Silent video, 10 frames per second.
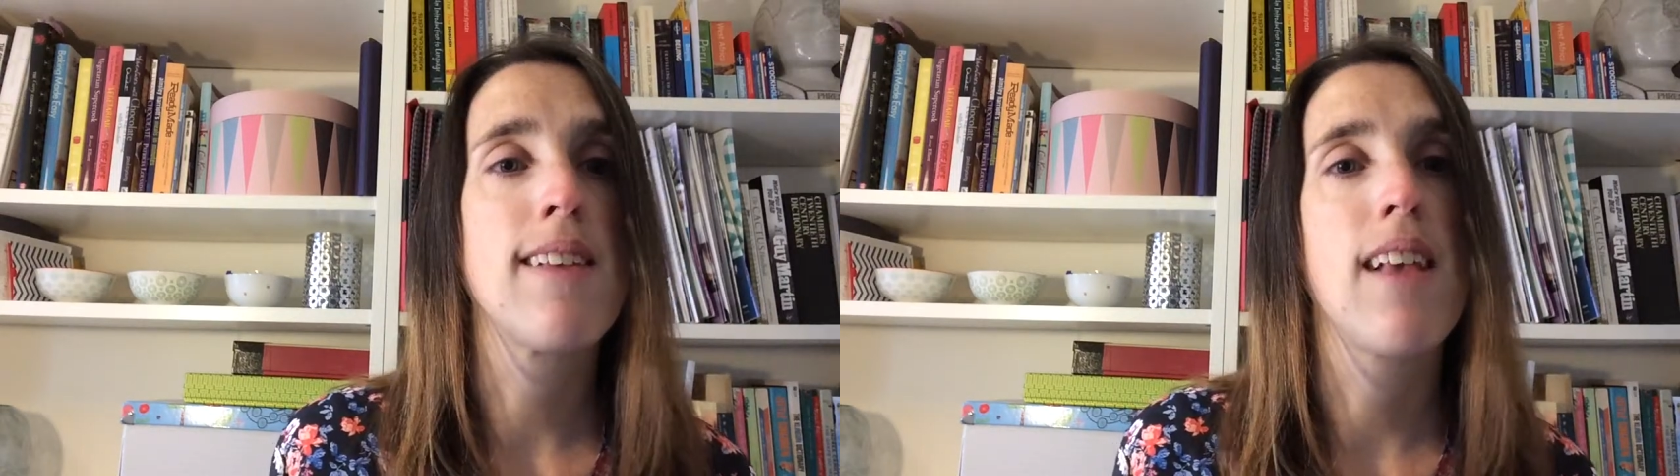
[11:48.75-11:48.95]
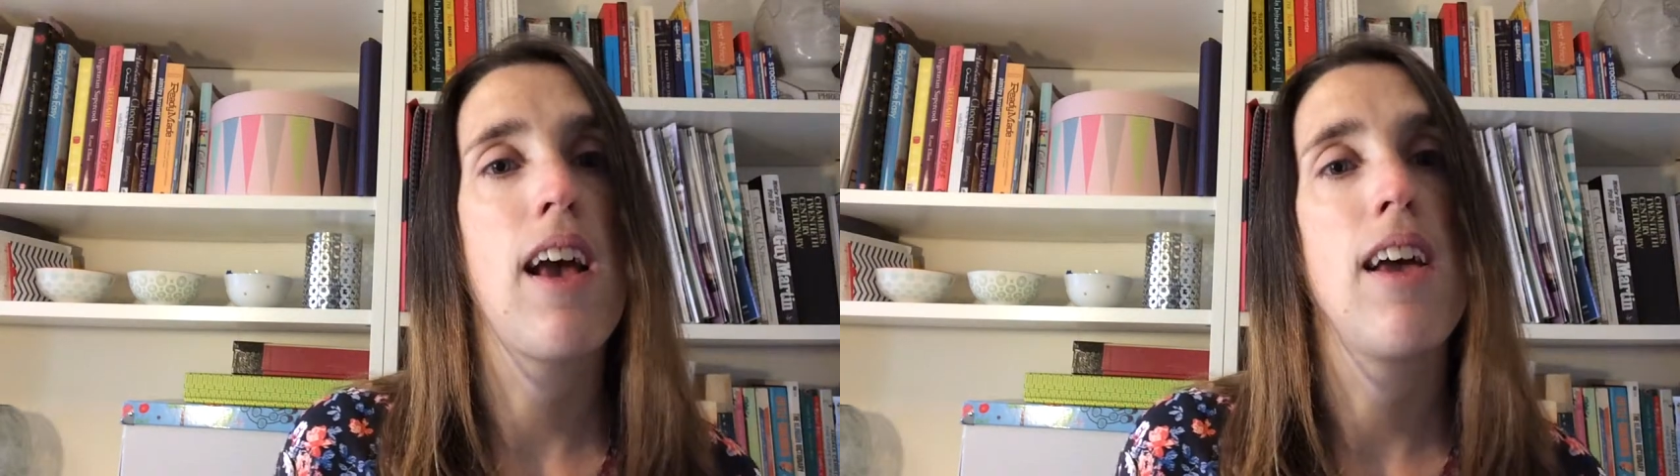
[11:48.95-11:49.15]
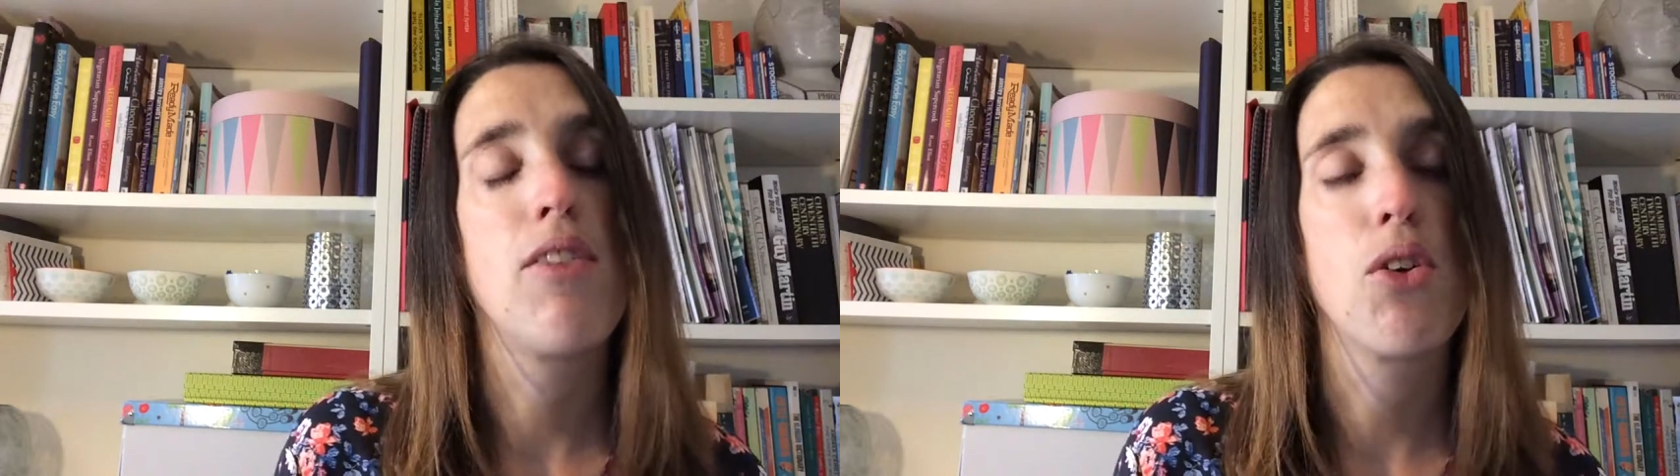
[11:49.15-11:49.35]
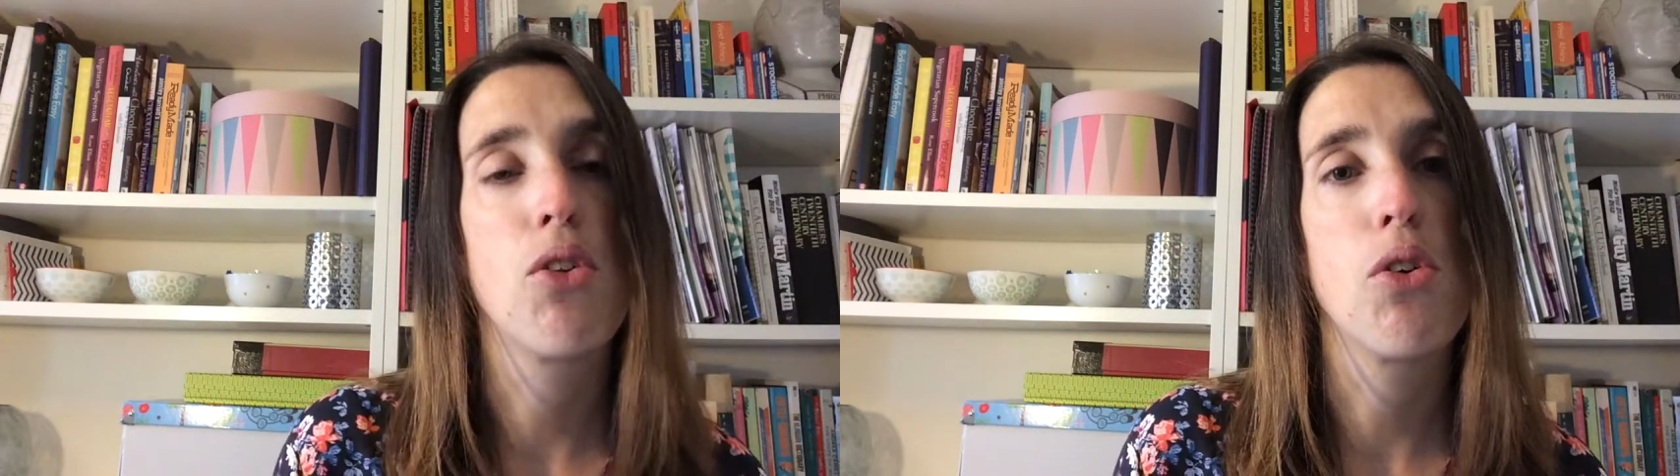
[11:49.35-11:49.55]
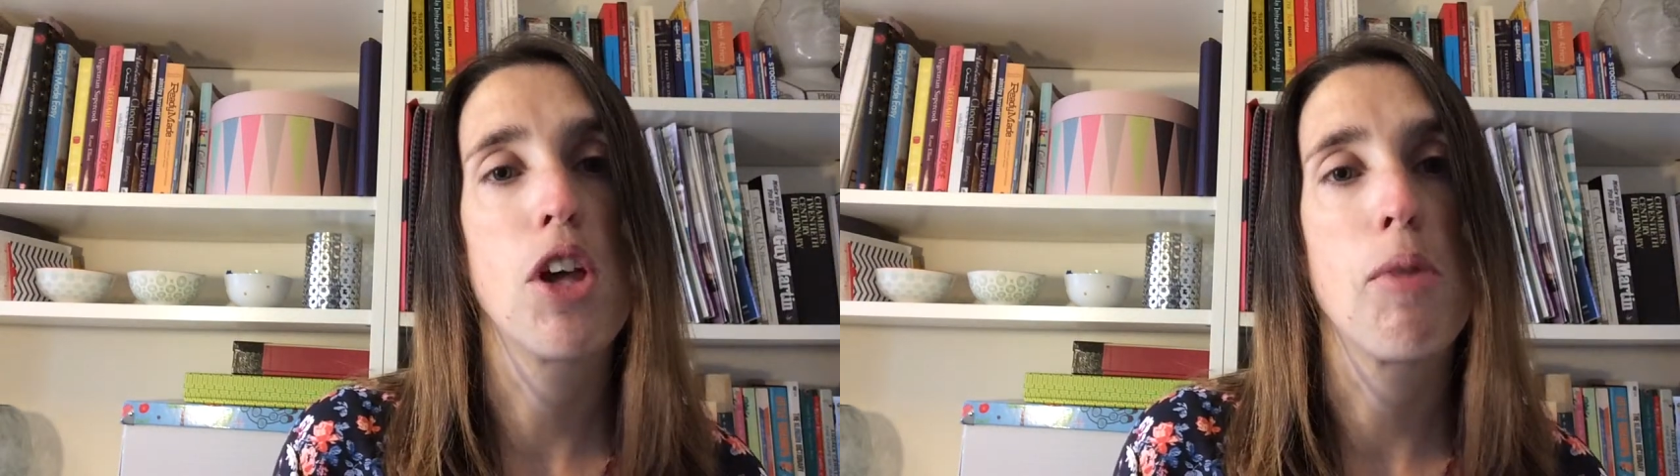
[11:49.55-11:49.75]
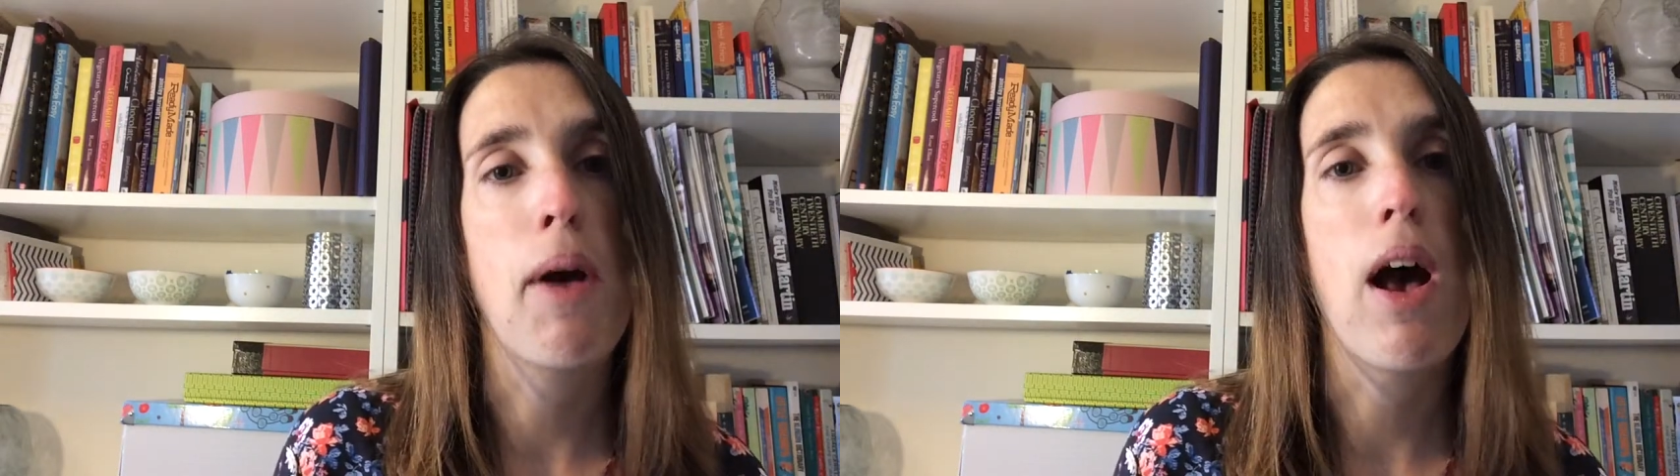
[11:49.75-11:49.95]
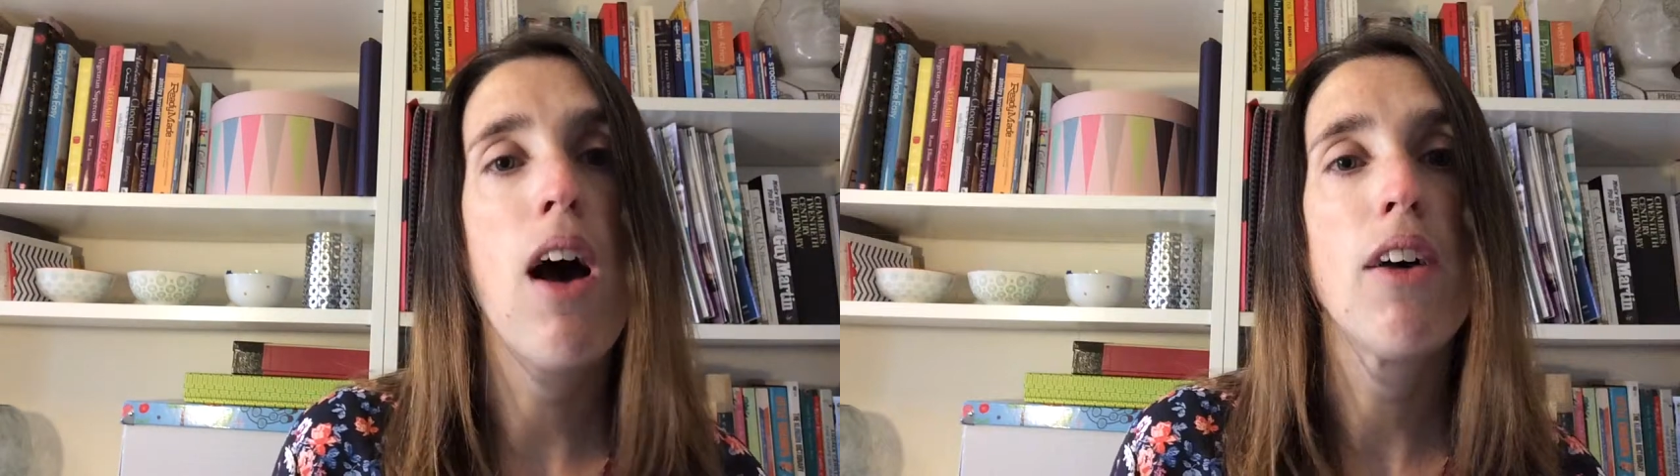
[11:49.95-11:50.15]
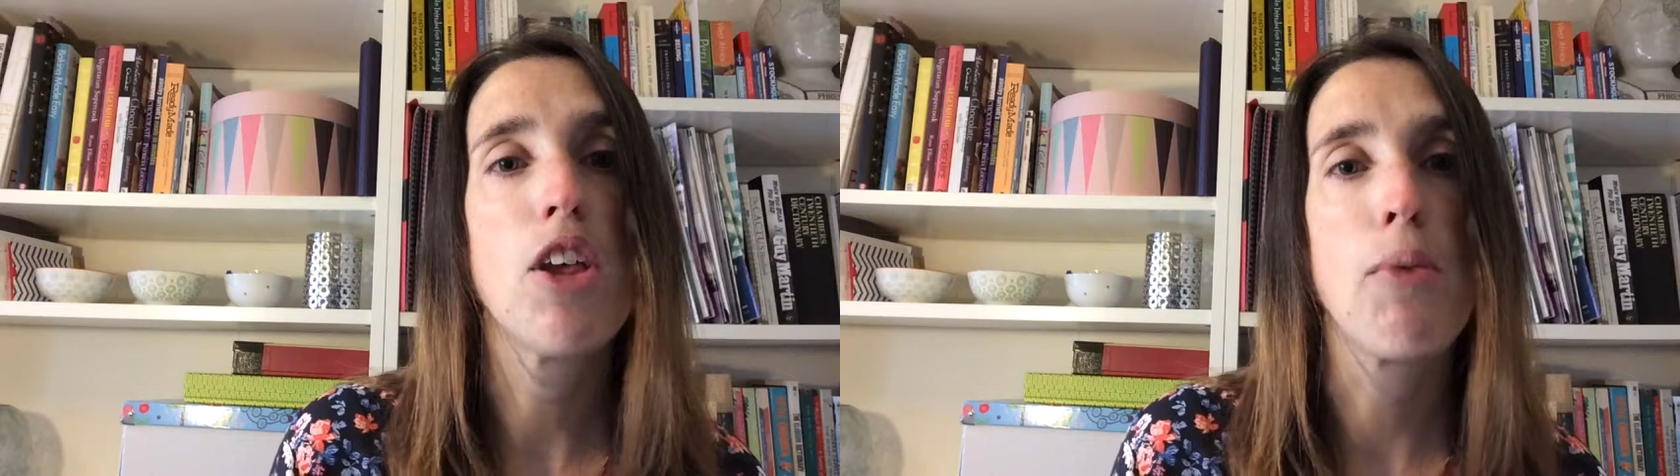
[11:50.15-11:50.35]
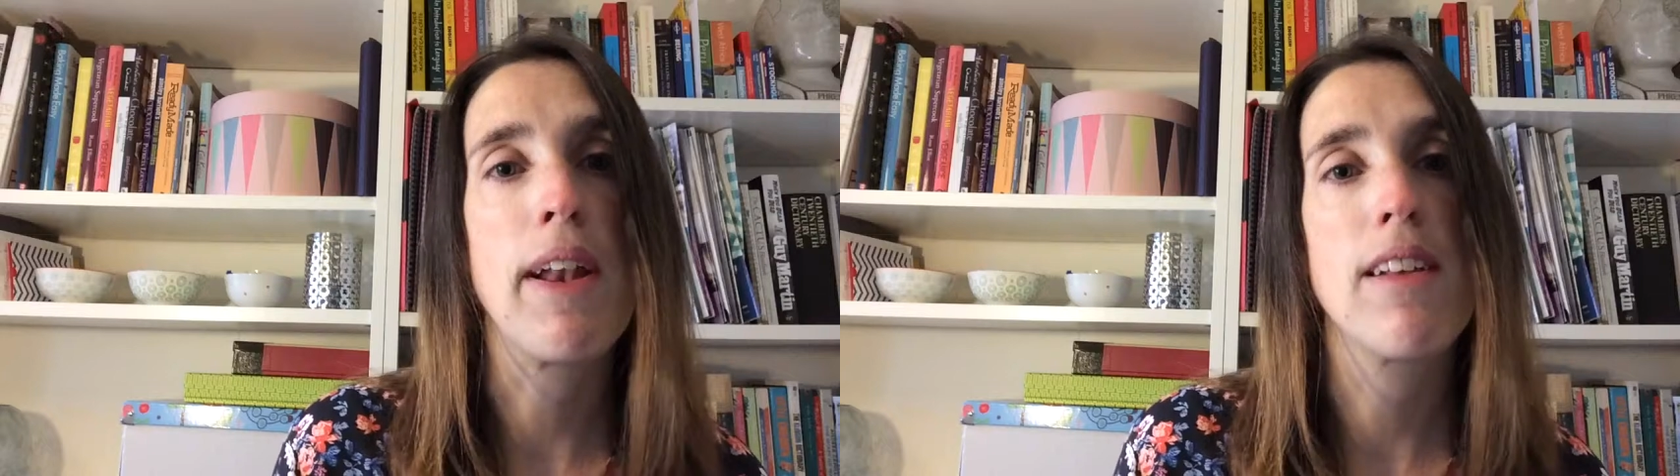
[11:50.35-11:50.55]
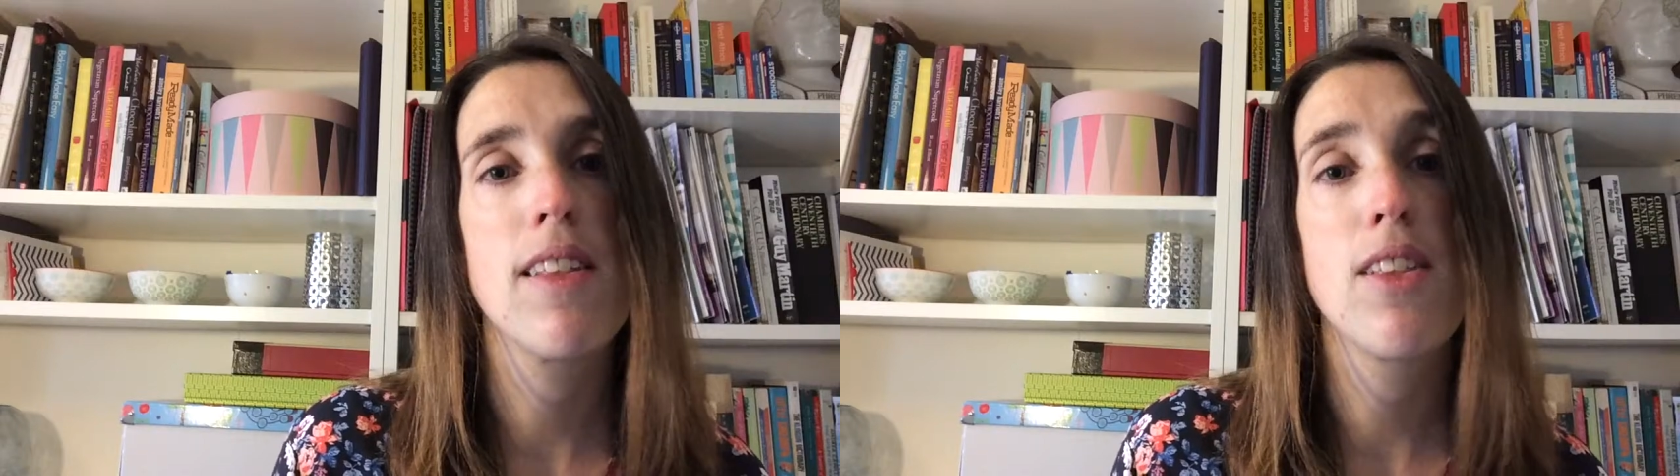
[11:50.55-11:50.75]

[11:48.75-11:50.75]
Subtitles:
So if you're talking about, "Oh, you went